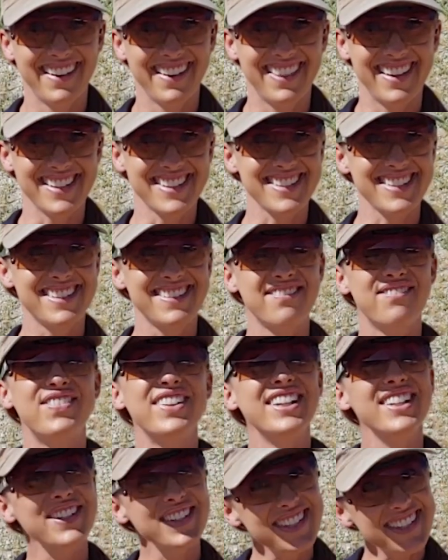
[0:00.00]
that
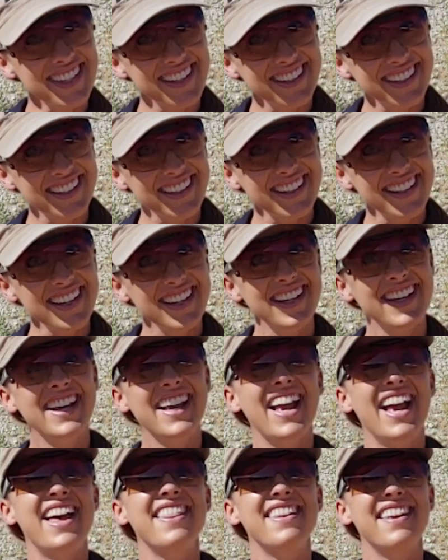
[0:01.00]
feels good,
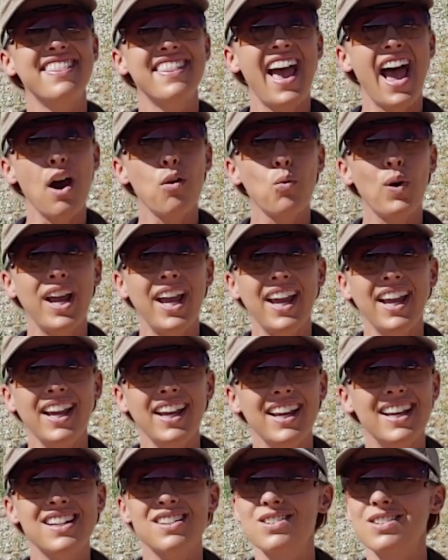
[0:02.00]
and then that
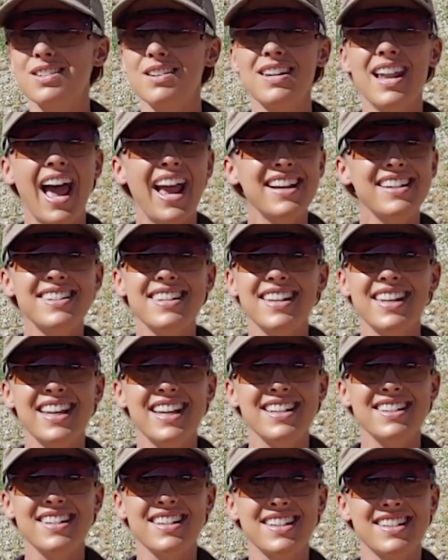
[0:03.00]
way it's nice and
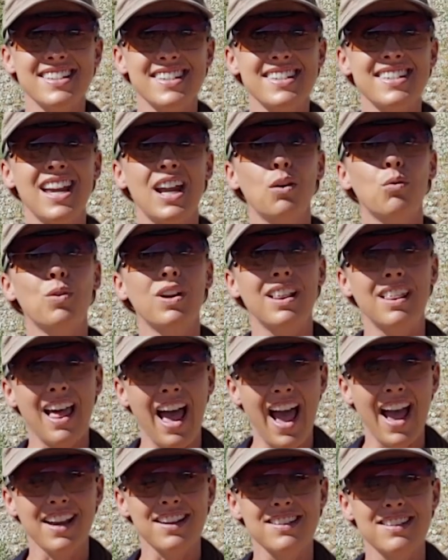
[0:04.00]
easy to stay
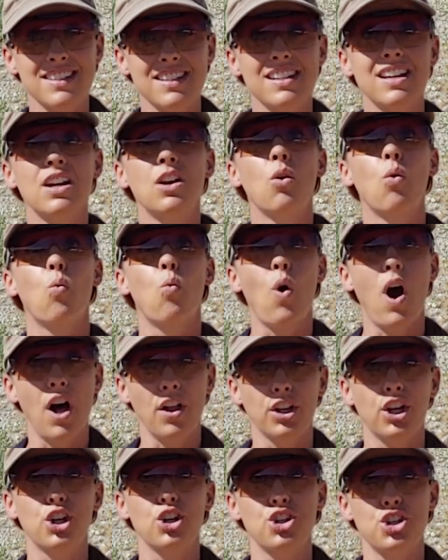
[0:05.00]
relaxed
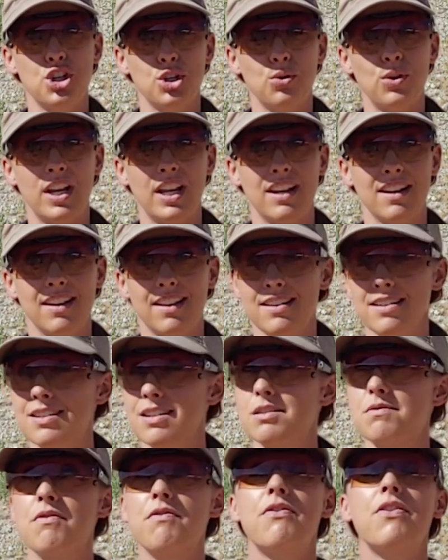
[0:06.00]
while you're shooting. This
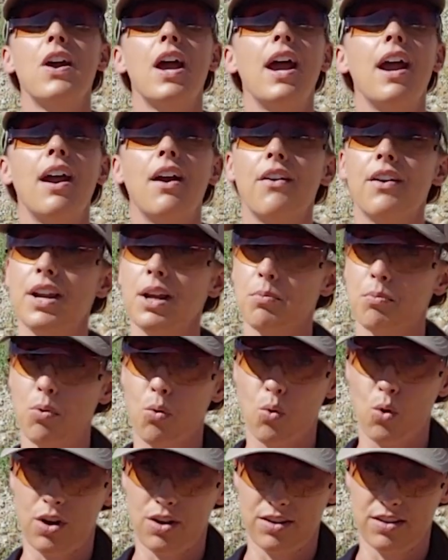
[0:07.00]
is very
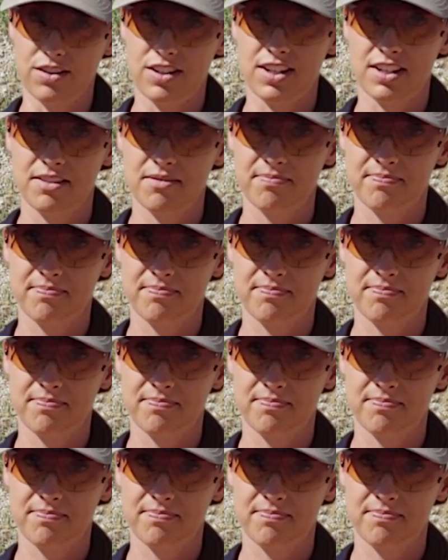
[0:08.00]
important.